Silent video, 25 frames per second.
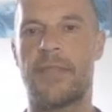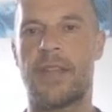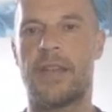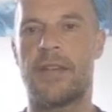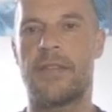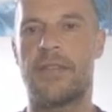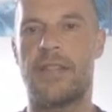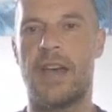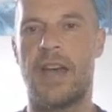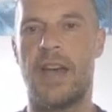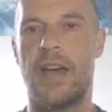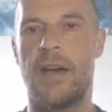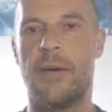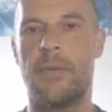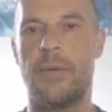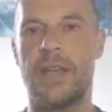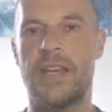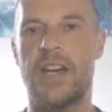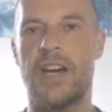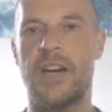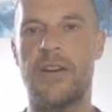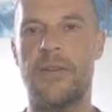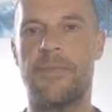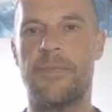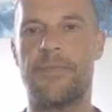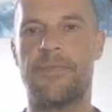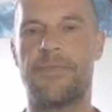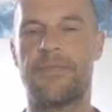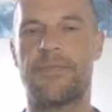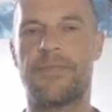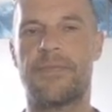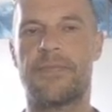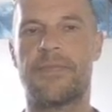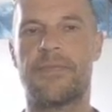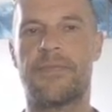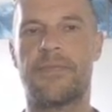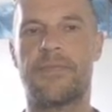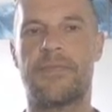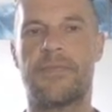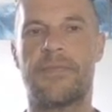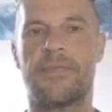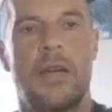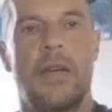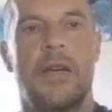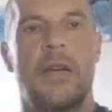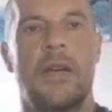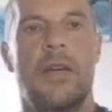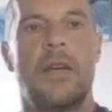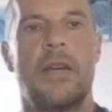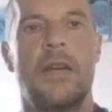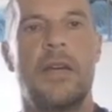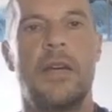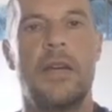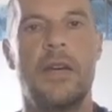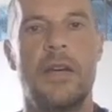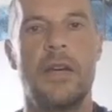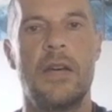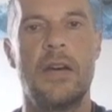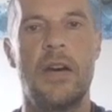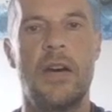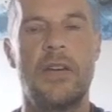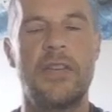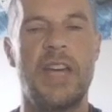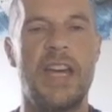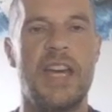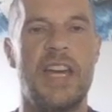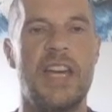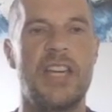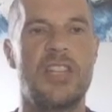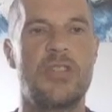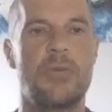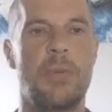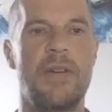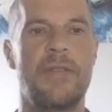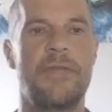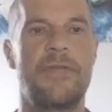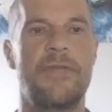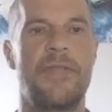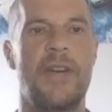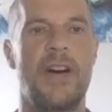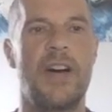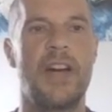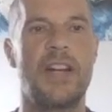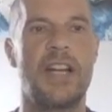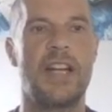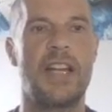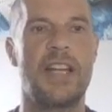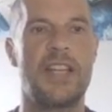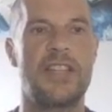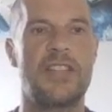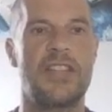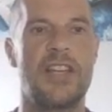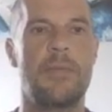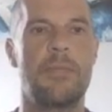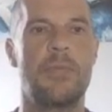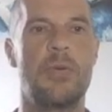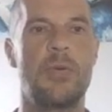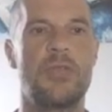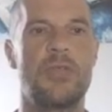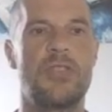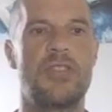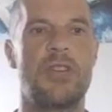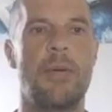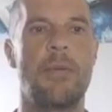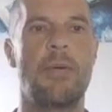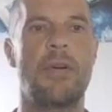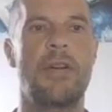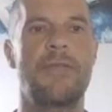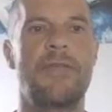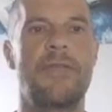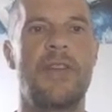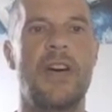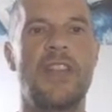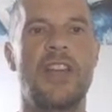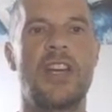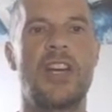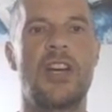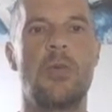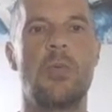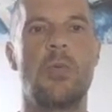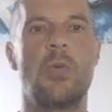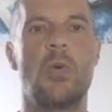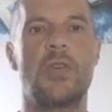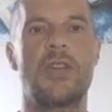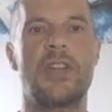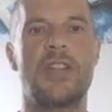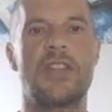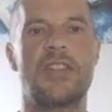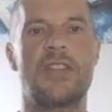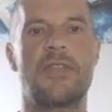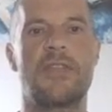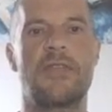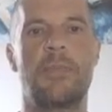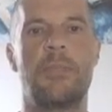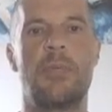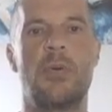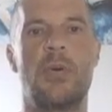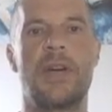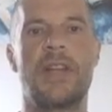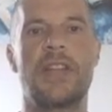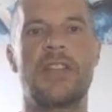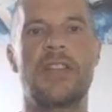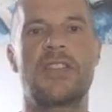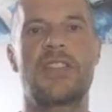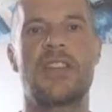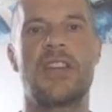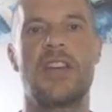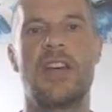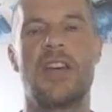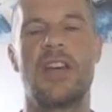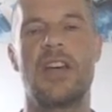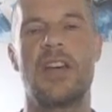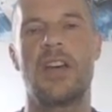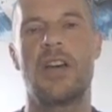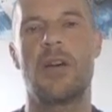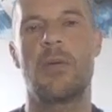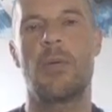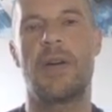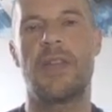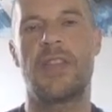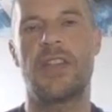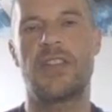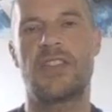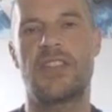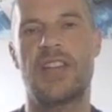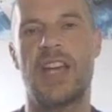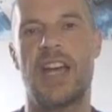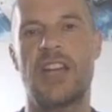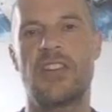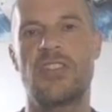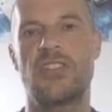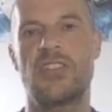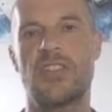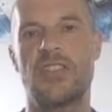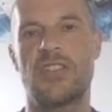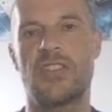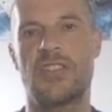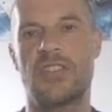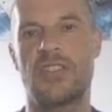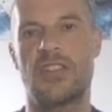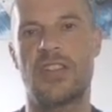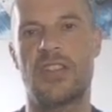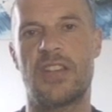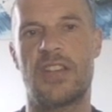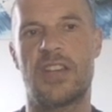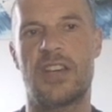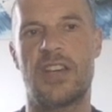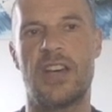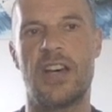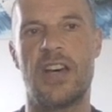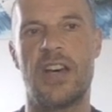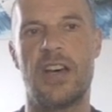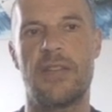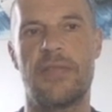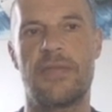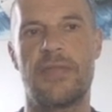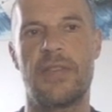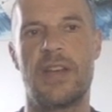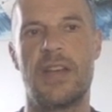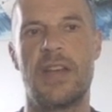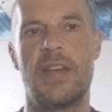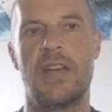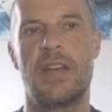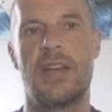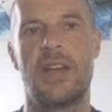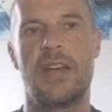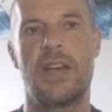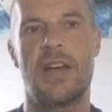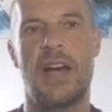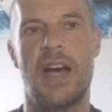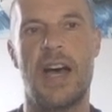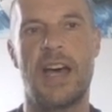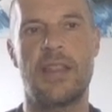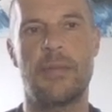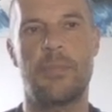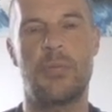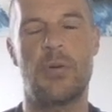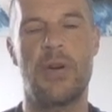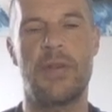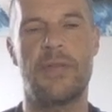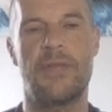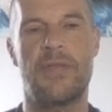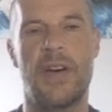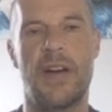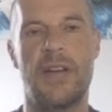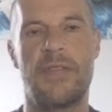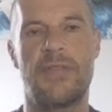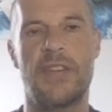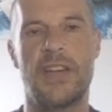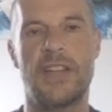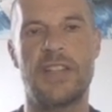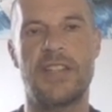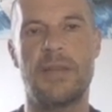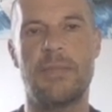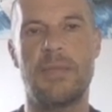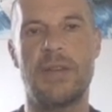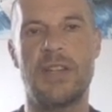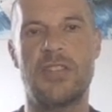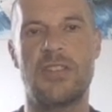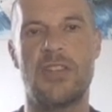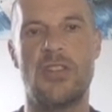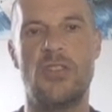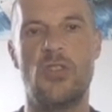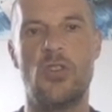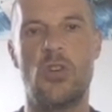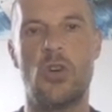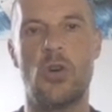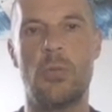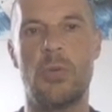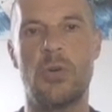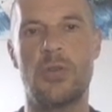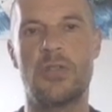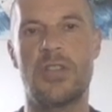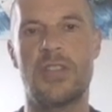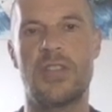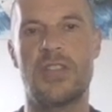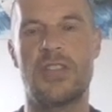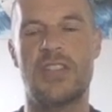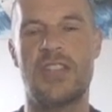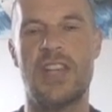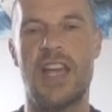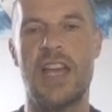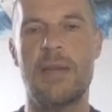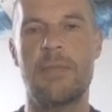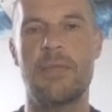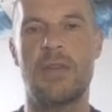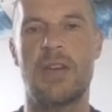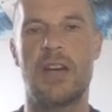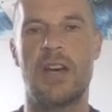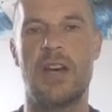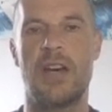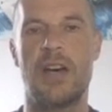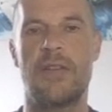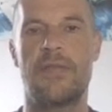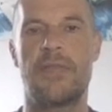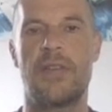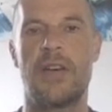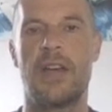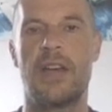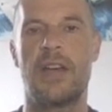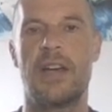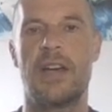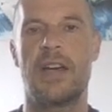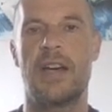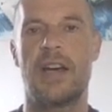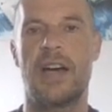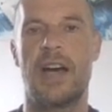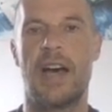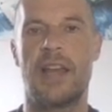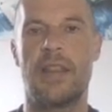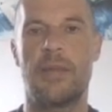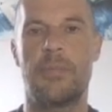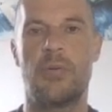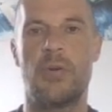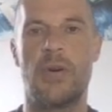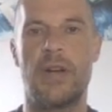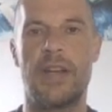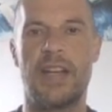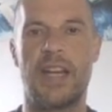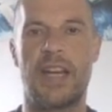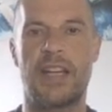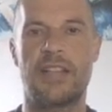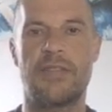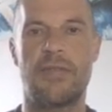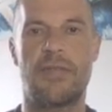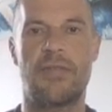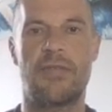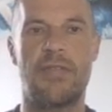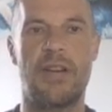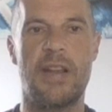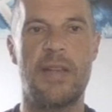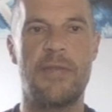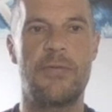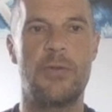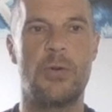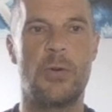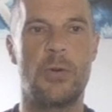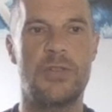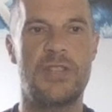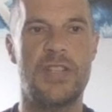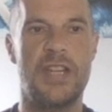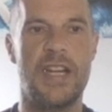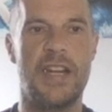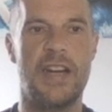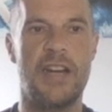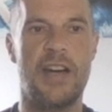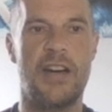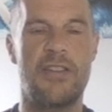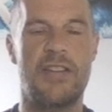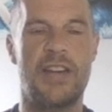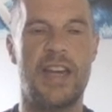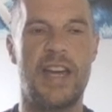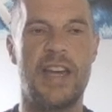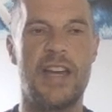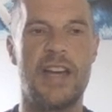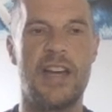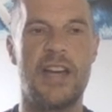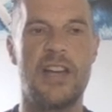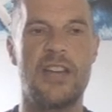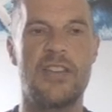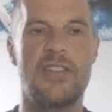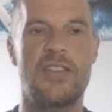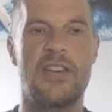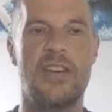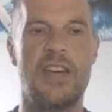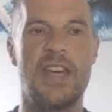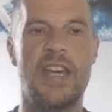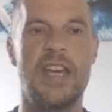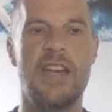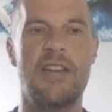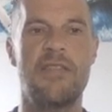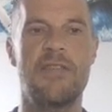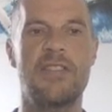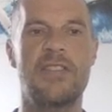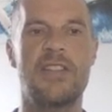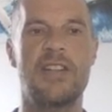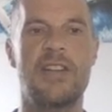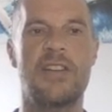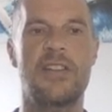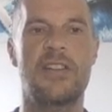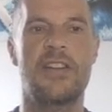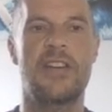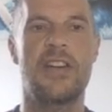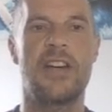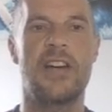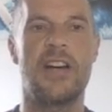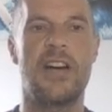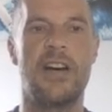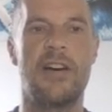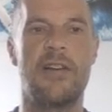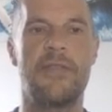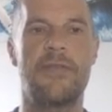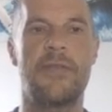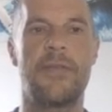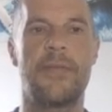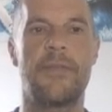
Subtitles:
There we go. Okay, here's one final example. So we want to find the coordinates of the points where the tangent to the curve at the point 530 meets the normal to the same curve at the point negative 314. Okay, so here is our curve,